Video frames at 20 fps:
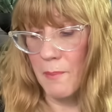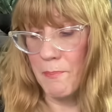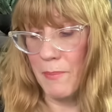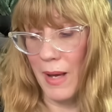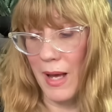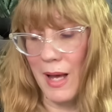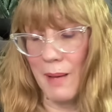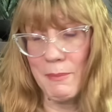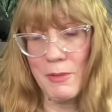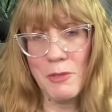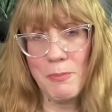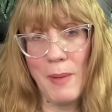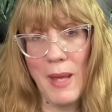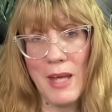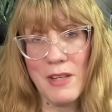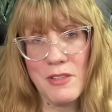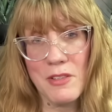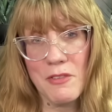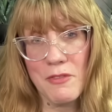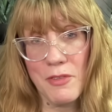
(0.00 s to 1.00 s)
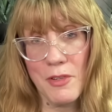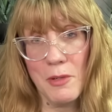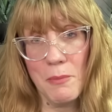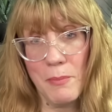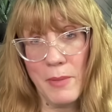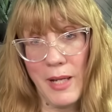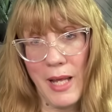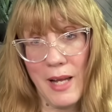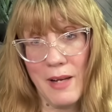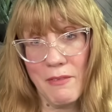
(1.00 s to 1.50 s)
Bahamas Passion
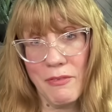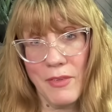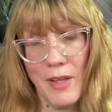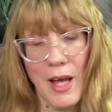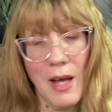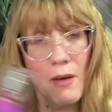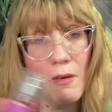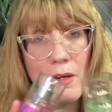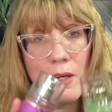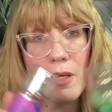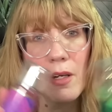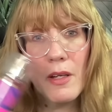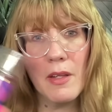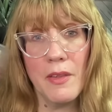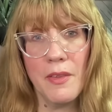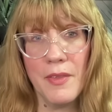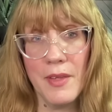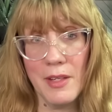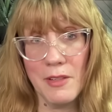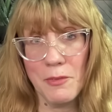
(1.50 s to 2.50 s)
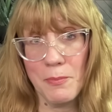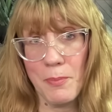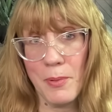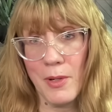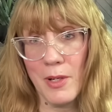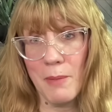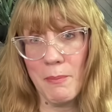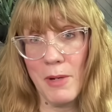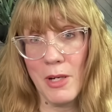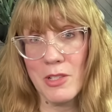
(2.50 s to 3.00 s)
Fruit, Banana Flower. These
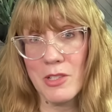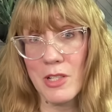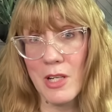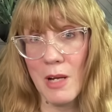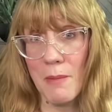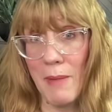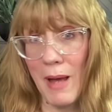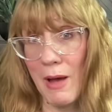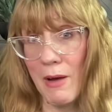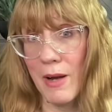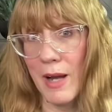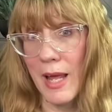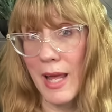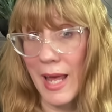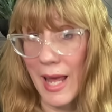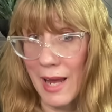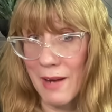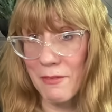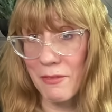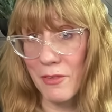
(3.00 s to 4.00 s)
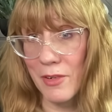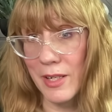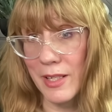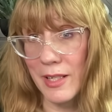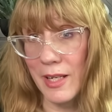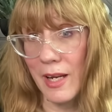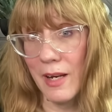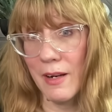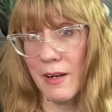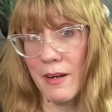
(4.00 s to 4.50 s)
pretty much come out every
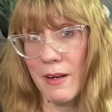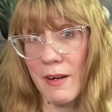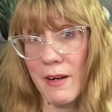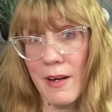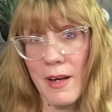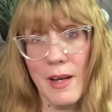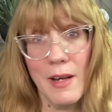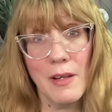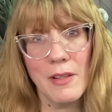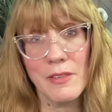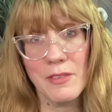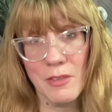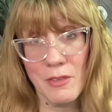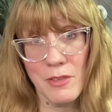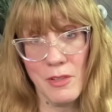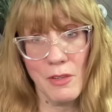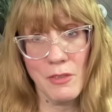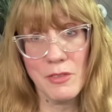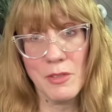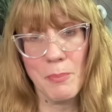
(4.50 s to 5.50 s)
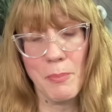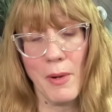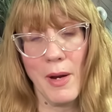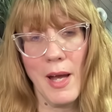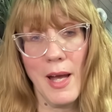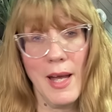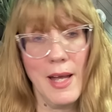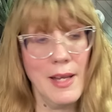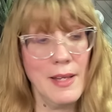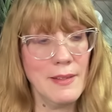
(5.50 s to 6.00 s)
year, so no
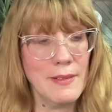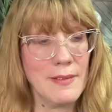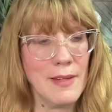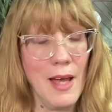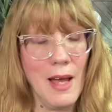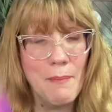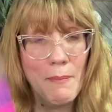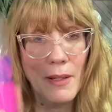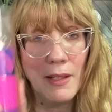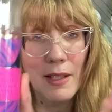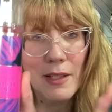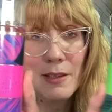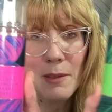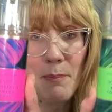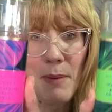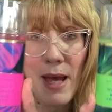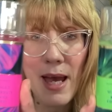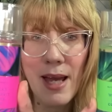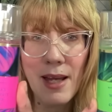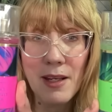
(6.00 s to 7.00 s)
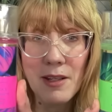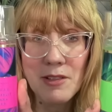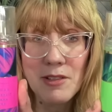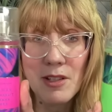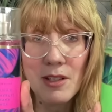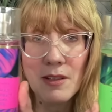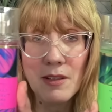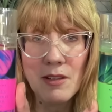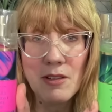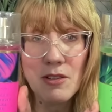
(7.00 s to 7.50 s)
surprise. I like the
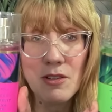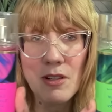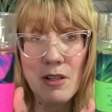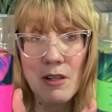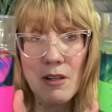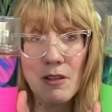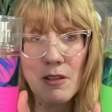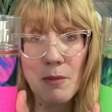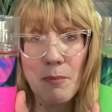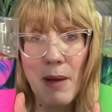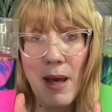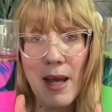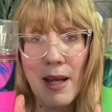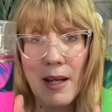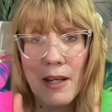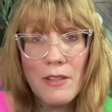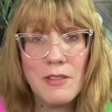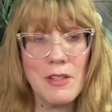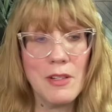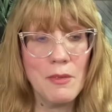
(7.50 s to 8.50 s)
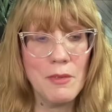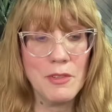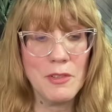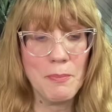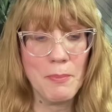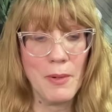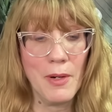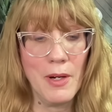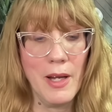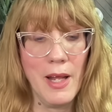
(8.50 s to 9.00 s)
packaging this year. The packaging was
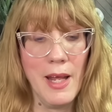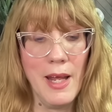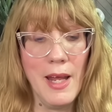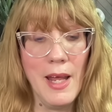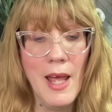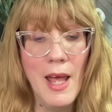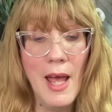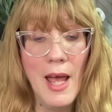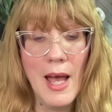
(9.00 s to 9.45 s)
pretty.